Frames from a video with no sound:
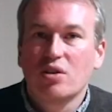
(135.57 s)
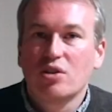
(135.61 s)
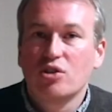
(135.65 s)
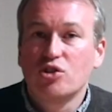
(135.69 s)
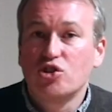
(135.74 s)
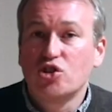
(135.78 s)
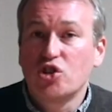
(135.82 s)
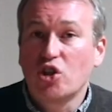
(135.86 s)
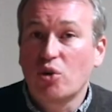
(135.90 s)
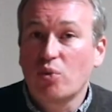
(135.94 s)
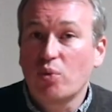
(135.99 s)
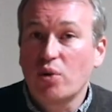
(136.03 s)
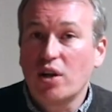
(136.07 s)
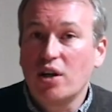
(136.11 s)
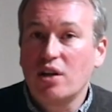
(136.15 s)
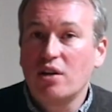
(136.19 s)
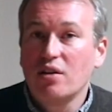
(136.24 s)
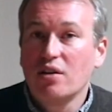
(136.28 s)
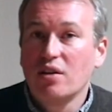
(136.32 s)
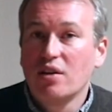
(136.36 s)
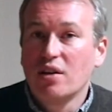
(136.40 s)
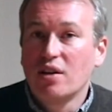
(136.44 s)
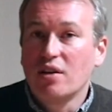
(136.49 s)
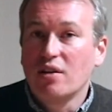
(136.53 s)
Sherwood,
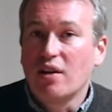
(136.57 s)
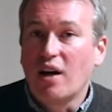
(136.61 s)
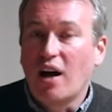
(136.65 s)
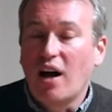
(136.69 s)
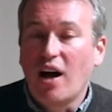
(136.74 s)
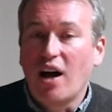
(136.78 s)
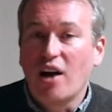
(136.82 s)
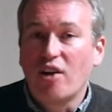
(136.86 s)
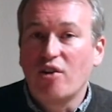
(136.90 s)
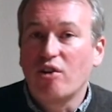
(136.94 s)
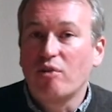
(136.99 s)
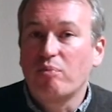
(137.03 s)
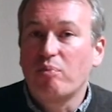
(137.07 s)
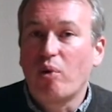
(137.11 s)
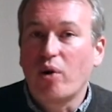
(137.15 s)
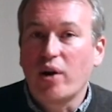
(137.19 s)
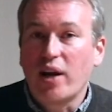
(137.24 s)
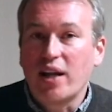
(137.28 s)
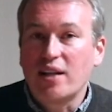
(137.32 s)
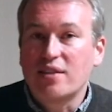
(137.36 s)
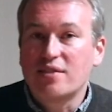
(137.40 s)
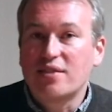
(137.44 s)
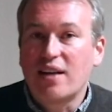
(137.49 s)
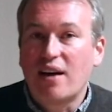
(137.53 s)

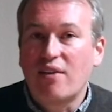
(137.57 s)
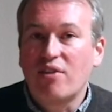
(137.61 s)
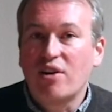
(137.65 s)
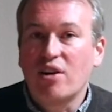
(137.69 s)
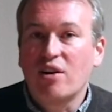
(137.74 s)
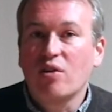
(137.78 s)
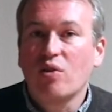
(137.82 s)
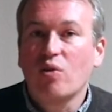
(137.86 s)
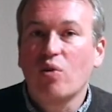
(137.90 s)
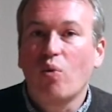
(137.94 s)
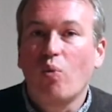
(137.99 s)
100.87,